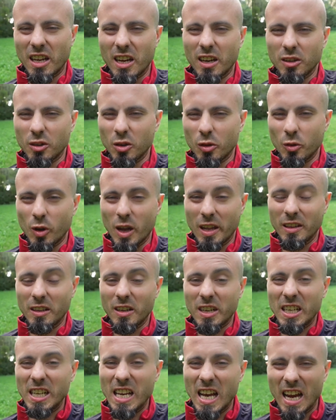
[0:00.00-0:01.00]
are true and
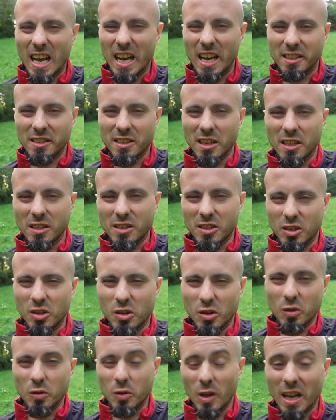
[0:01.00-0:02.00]
realize as
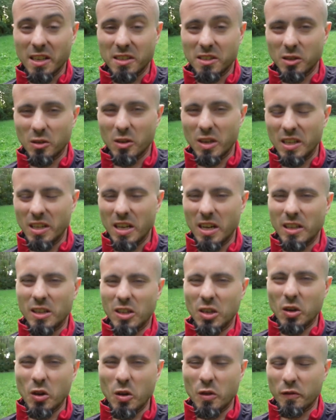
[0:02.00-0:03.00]
true, as your inner
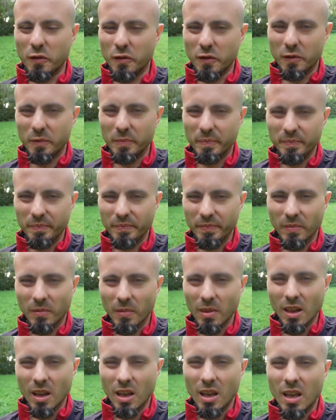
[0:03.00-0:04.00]
truth,
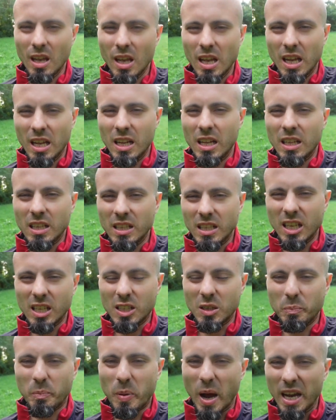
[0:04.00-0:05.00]

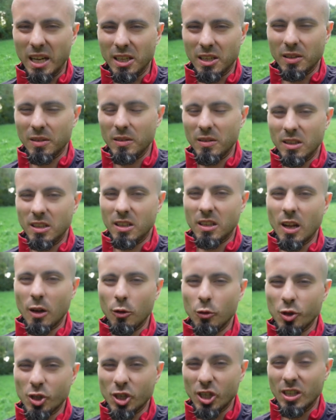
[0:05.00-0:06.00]
despite the
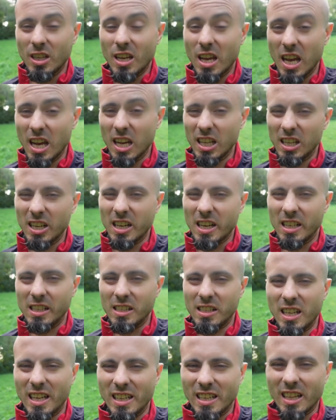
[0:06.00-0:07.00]
delusion,
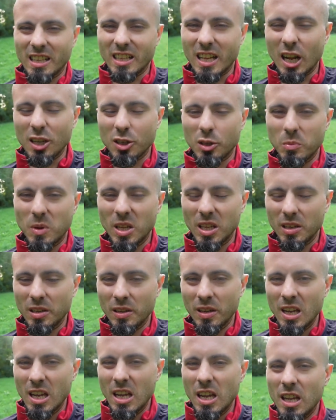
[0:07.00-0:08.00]
ignorance, and
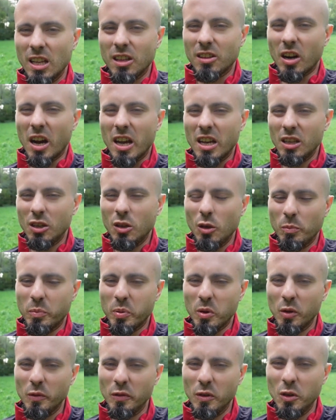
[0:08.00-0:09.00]
attachment trying to
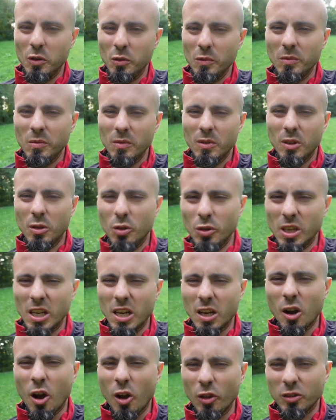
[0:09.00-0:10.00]
prove you the
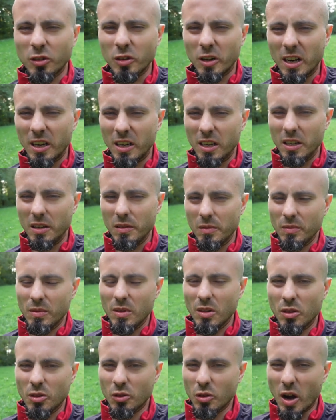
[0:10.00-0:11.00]
contrary,
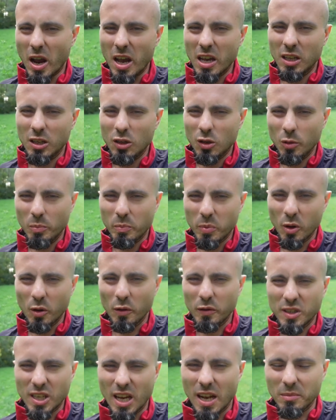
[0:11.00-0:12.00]
trying to
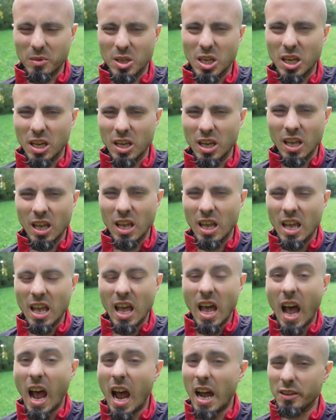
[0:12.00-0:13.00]
prove something
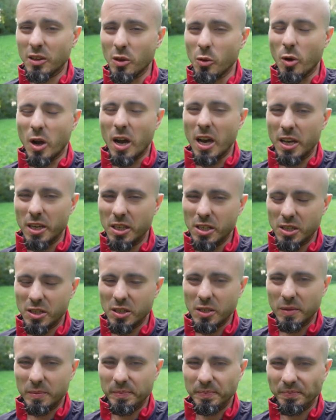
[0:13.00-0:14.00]
otherwise.